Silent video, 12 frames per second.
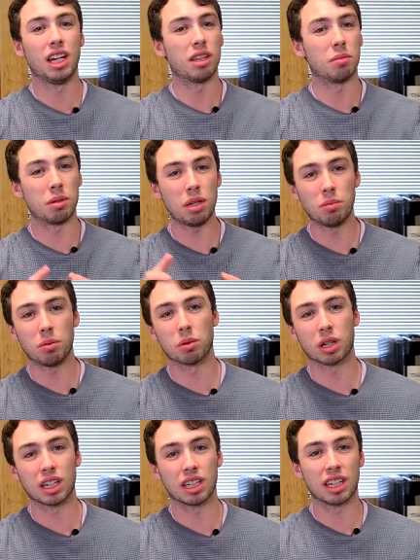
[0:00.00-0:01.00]
the people
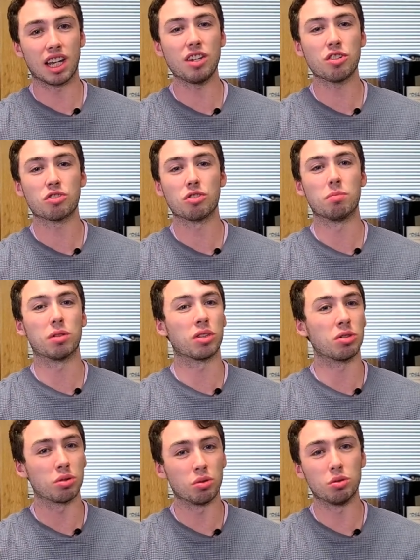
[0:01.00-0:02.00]
working in the industry, but the
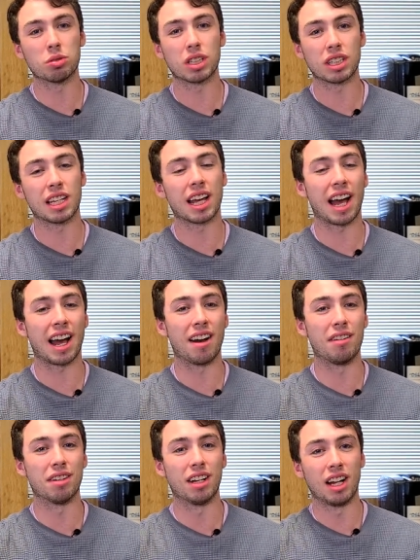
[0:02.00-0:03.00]
tools that they
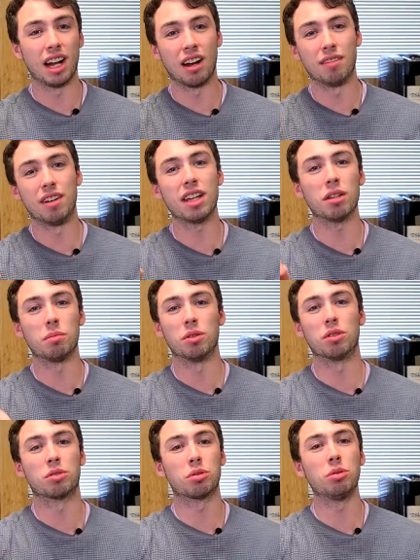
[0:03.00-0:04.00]
have available.
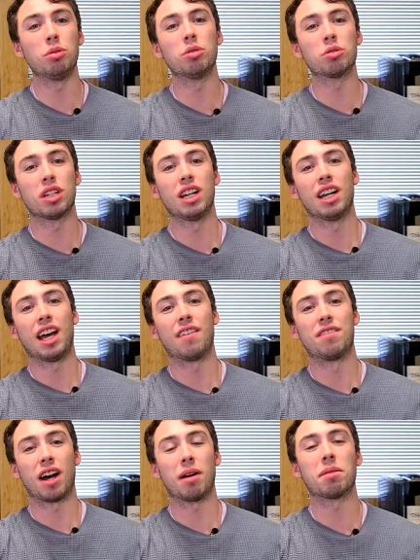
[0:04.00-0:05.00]
The tools have
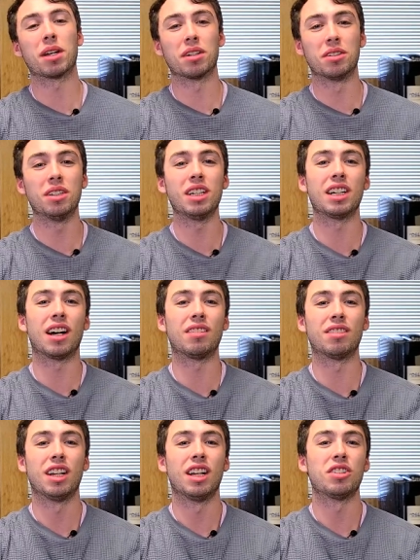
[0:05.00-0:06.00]
not been good enough
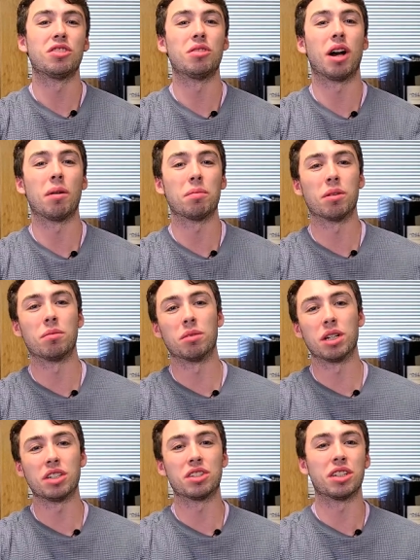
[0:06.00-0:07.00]
to help them
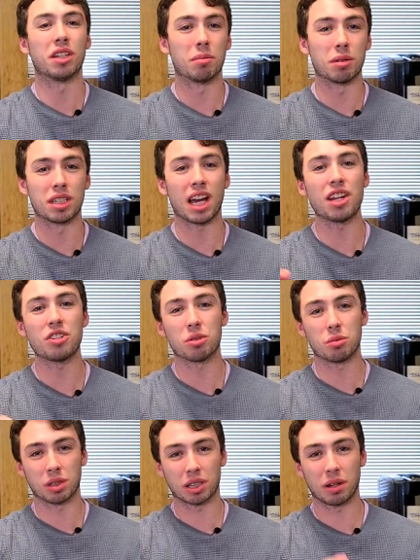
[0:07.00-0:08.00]
reach their potential
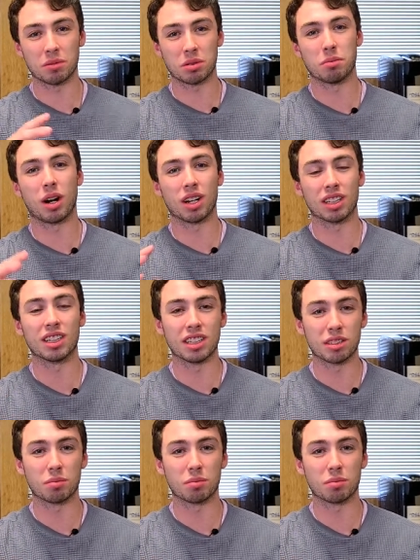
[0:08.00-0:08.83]
when it comes to modeling these